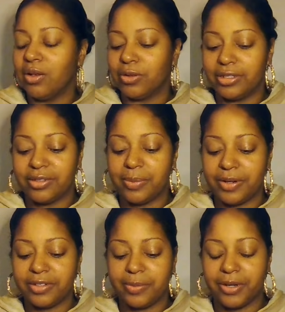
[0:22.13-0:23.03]
Holy
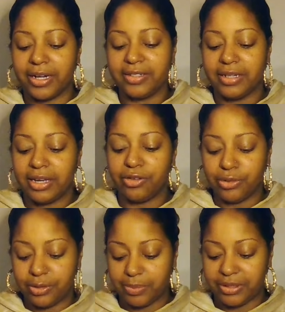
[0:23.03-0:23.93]
Spirit, Spirit Guides and
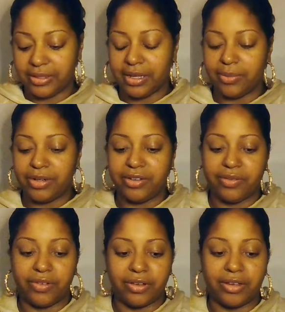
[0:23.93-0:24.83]
Angels, please allow me to
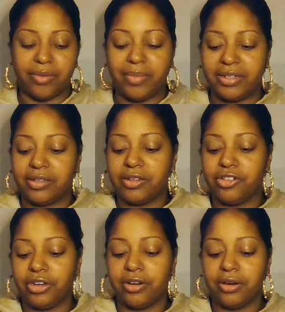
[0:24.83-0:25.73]
deliver a clear
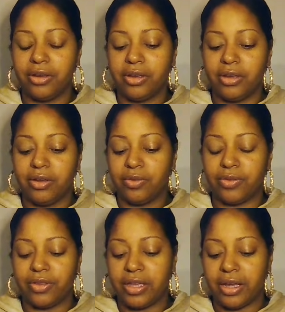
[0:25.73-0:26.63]
message here
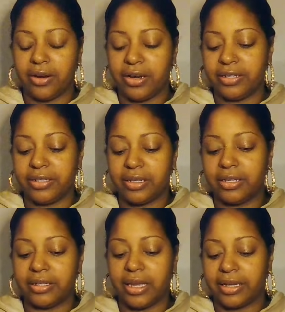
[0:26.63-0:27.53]
for the Aries
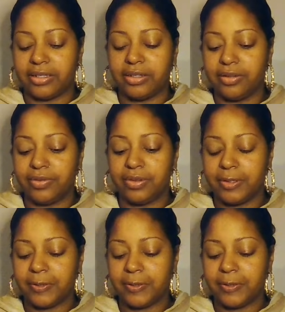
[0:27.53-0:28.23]
Collective.